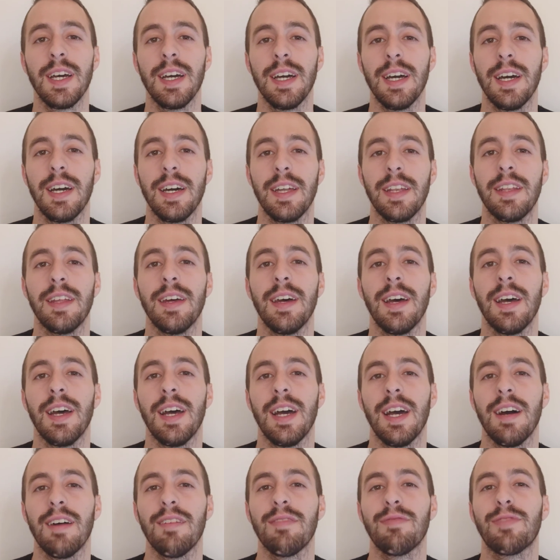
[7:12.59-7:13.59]
and
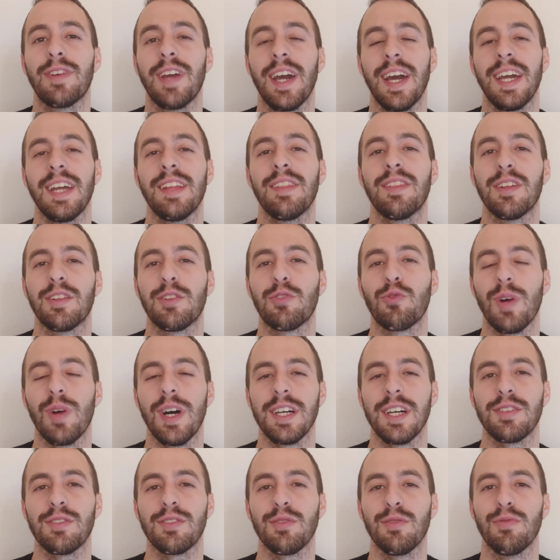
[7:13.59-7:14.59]
have gained the
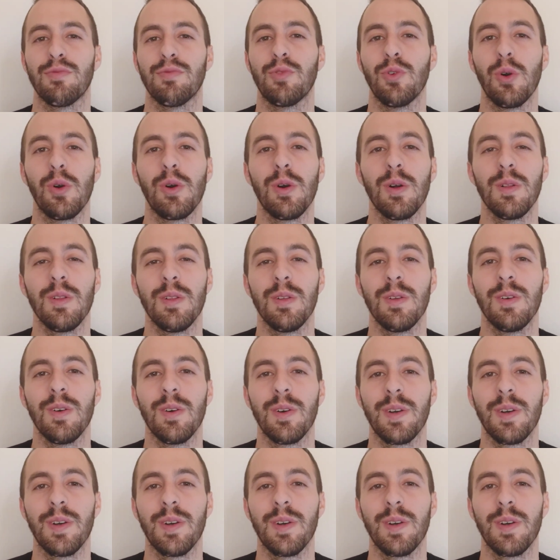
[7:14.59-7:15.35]
trust of Google.